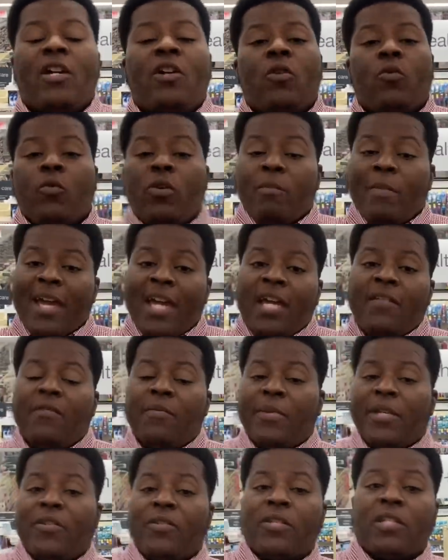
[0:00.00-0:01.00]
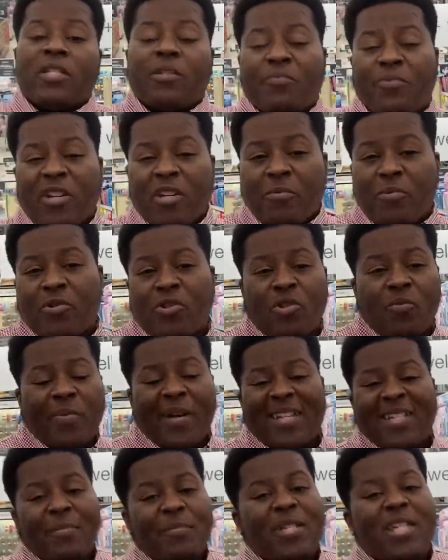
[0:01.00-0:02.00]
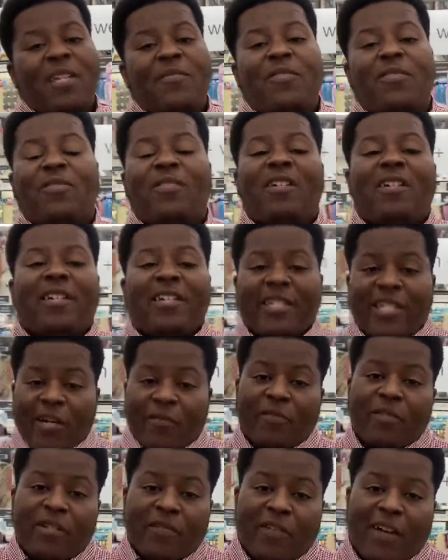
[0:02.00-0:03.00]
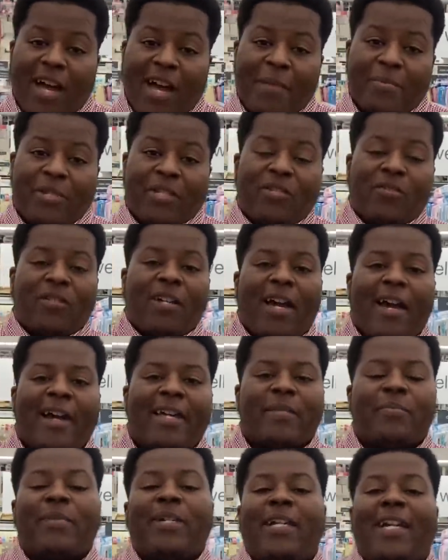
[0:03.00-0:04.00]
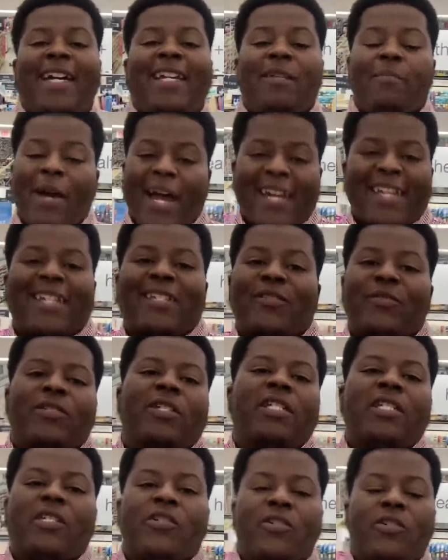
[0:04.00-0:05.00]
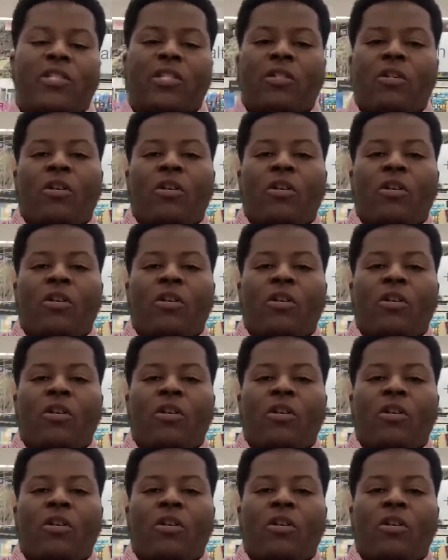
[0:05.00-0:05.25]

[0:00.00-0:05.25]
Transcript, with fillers: We may even be using some printable coupons. I'm gonna give you several different options, you guys, but anybody can do these deals,